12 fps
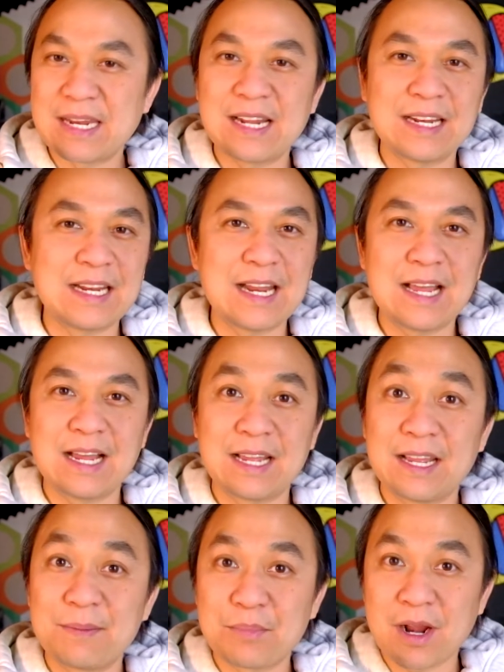and
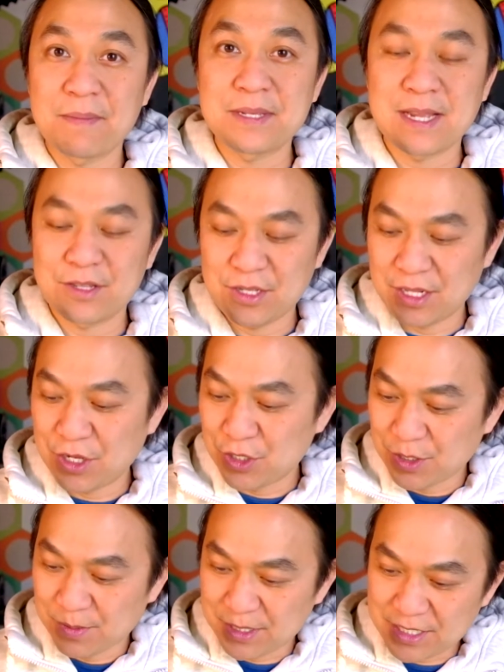I props out to the
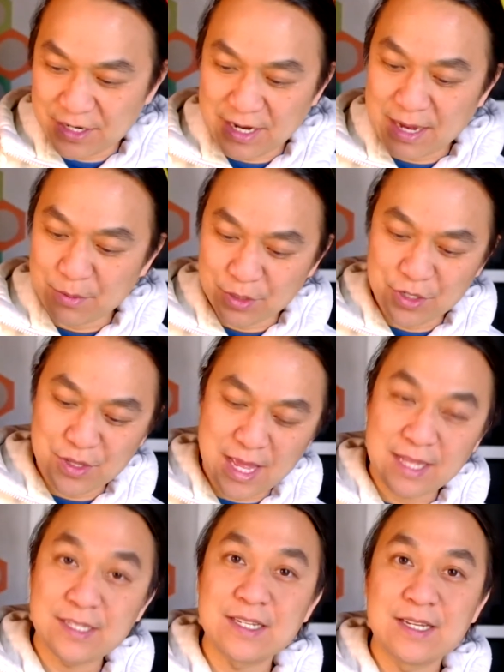YouTubers that are able to do
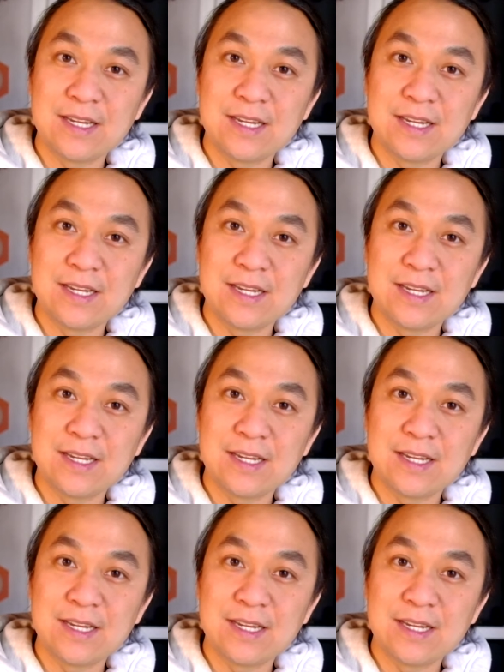that.